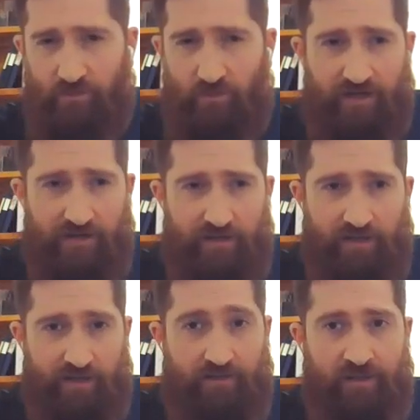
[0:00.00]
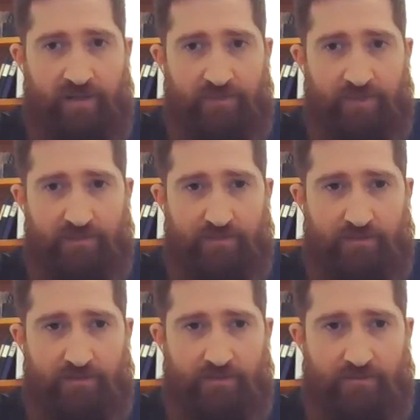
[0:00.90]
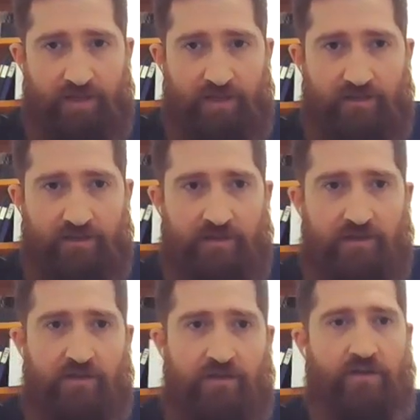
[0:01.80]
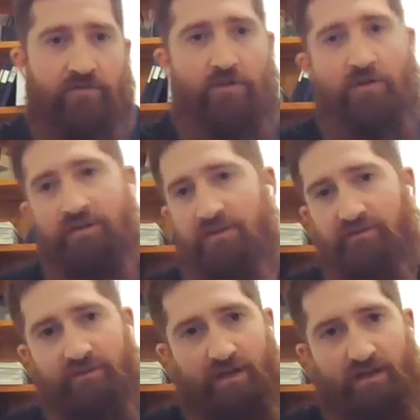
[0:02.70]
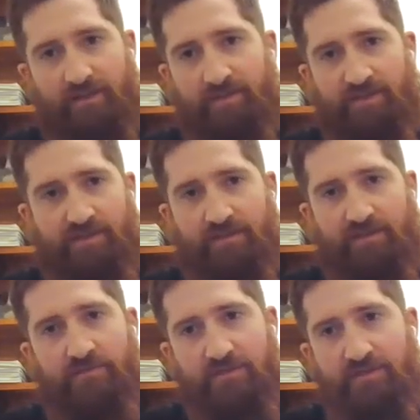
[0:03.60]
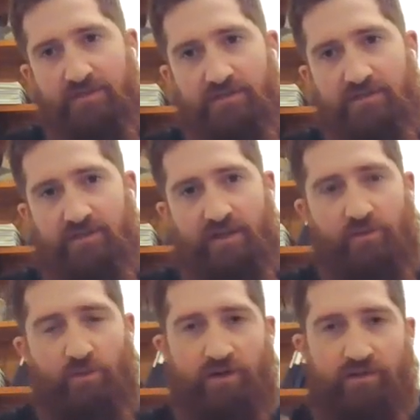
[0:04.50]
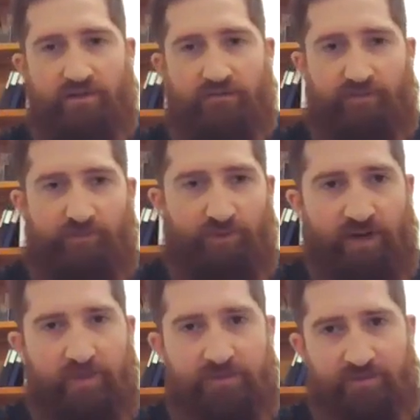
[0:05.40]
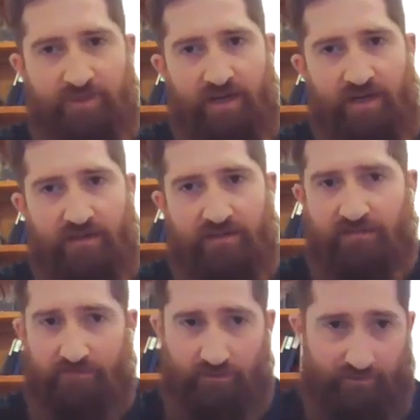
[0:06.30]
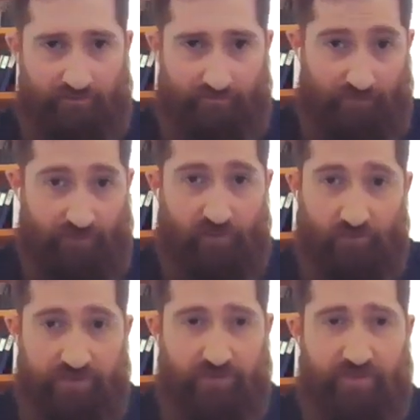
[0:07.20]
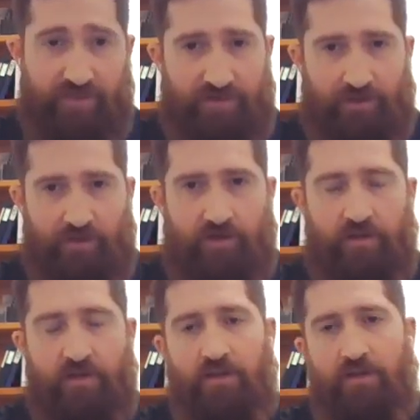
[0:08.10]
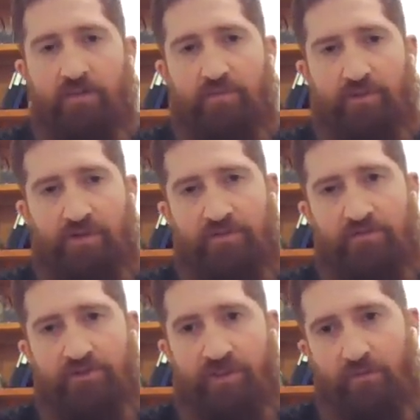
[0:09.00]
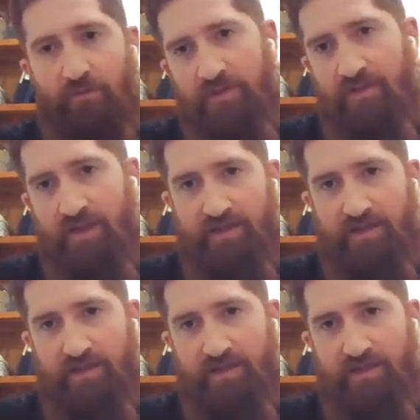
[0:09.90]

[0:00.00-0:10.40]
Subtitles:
wanted an alignment made of all the different OspC sequences and where the different primers bind for the original PCR. but also for that one